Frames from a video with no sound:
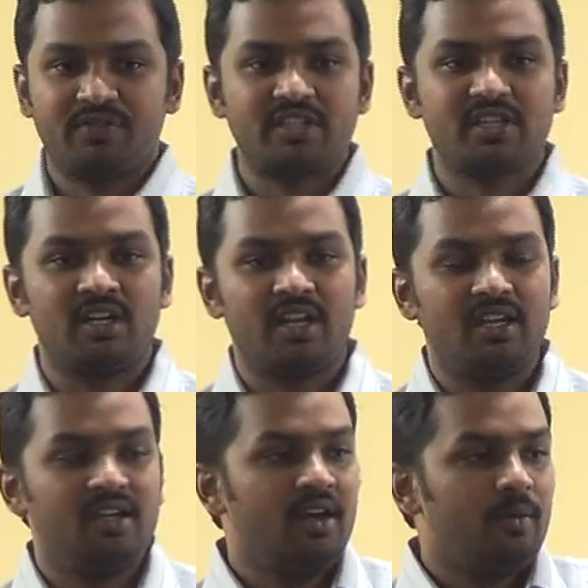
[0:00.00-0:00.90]
What's the first
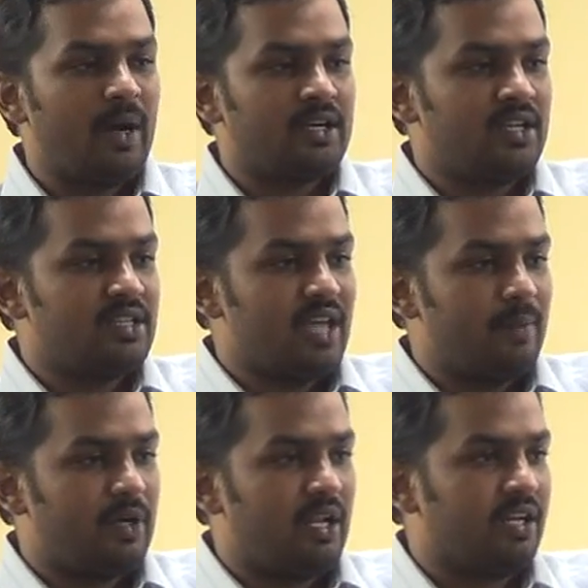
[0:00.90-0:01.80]
entry? Partner's
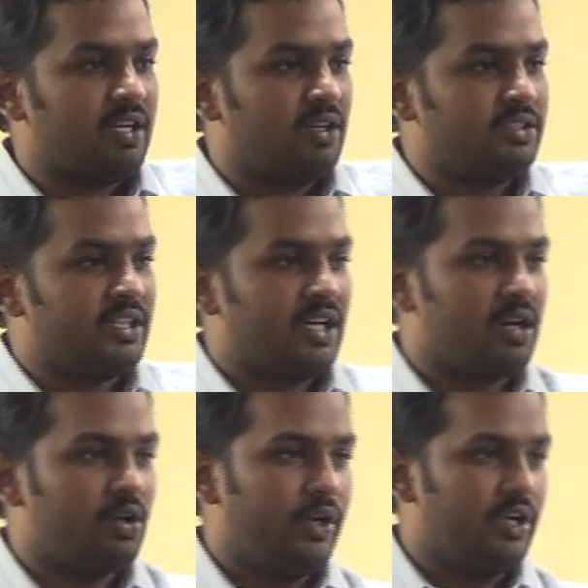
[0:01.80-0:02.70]
capital account
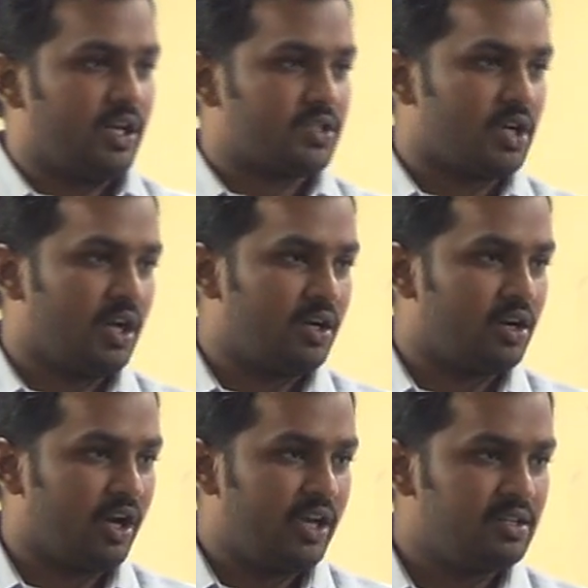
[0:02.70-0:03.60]
debtor to interest
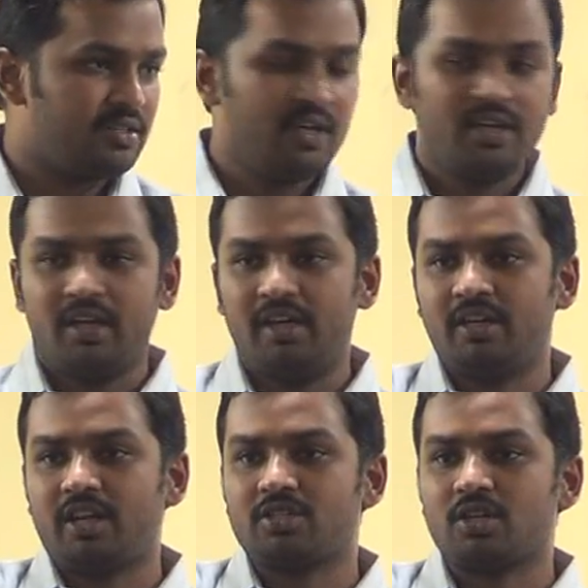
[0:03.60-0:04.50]
on drawings.
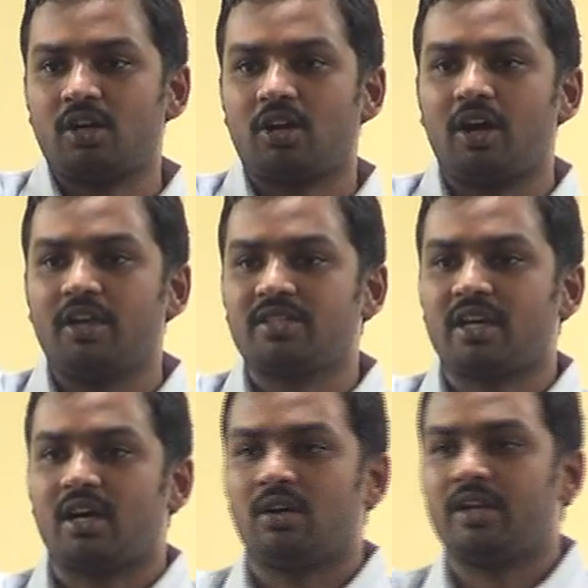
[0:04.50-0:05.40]
Interest on drawings
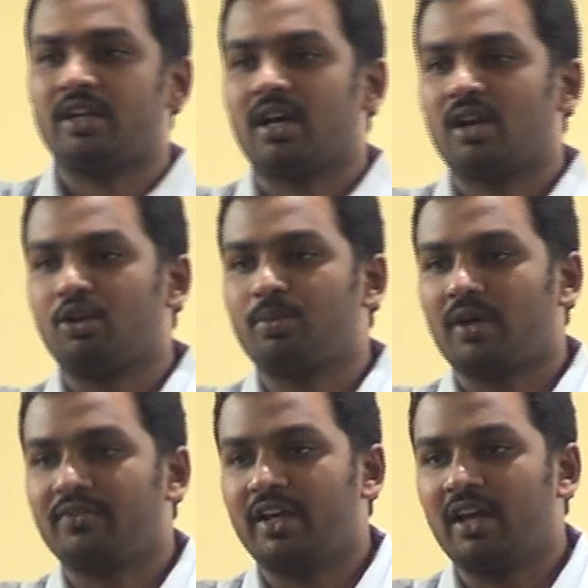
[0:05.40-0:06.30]
account debtor to
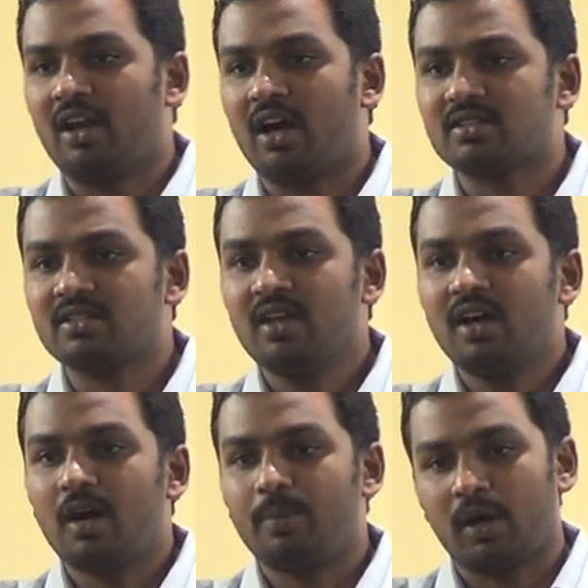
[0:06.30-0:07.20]
profit and loss
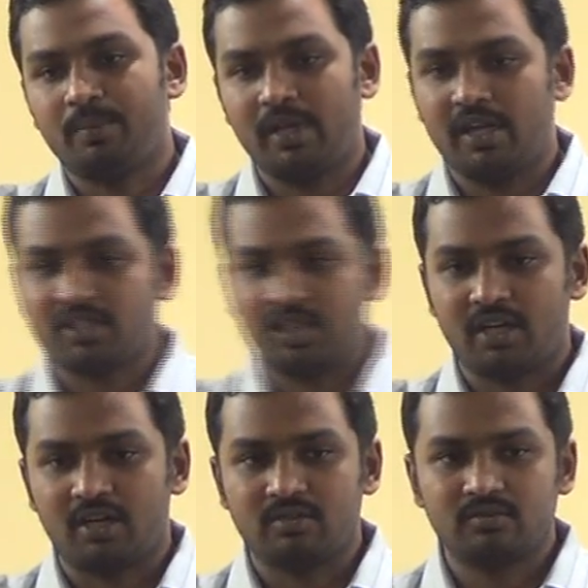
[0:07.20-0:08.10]
appropriation
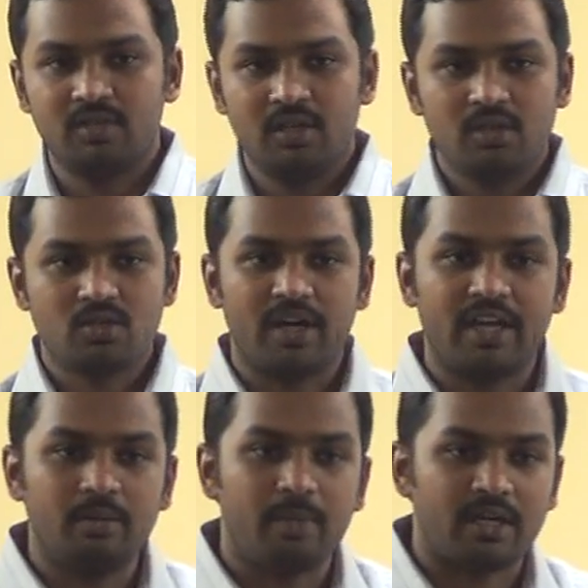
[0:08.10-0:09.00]
account.
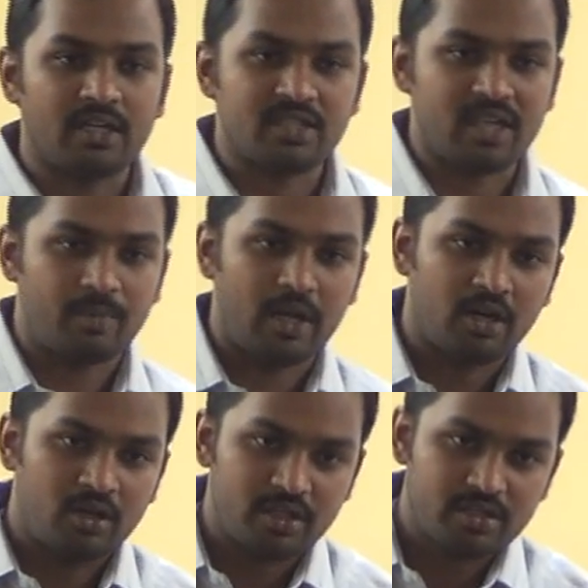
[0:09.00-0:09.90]
So again partner's
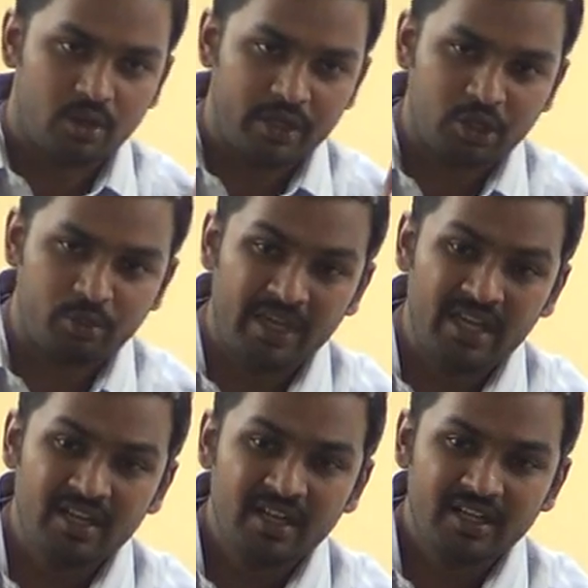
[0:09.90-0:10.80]
capital account is going to
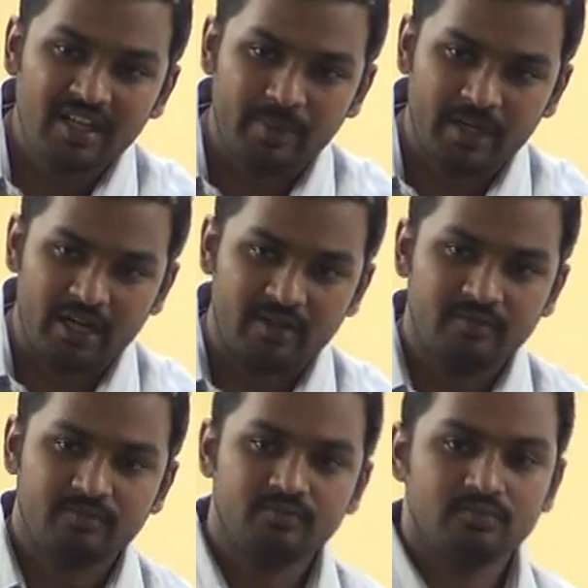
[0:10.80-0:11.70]
be
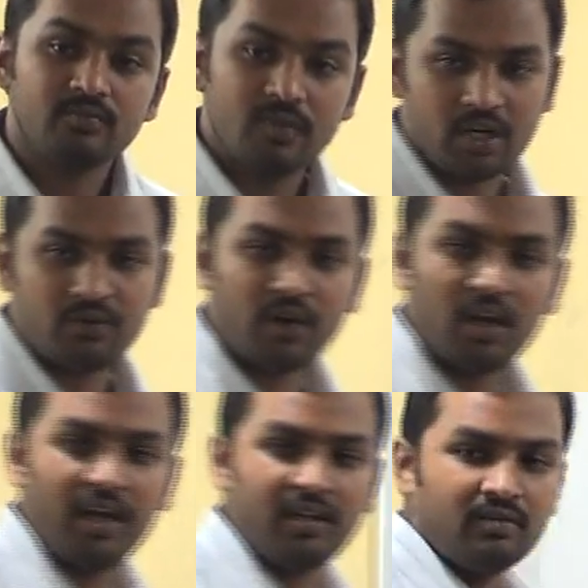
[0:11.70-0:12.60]
debited. Are you
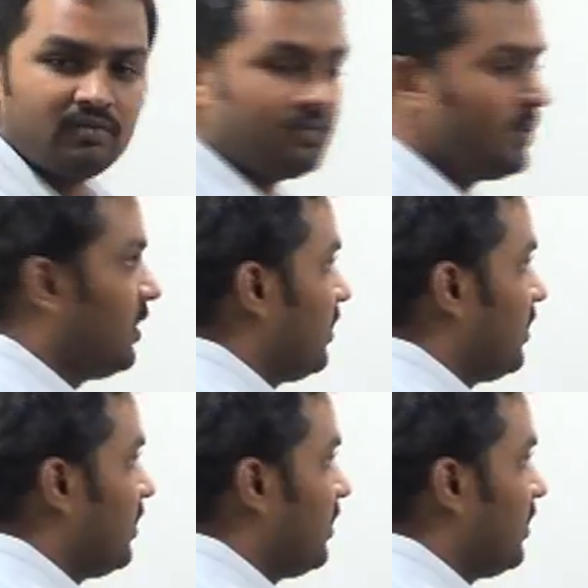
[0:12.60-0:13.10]
following?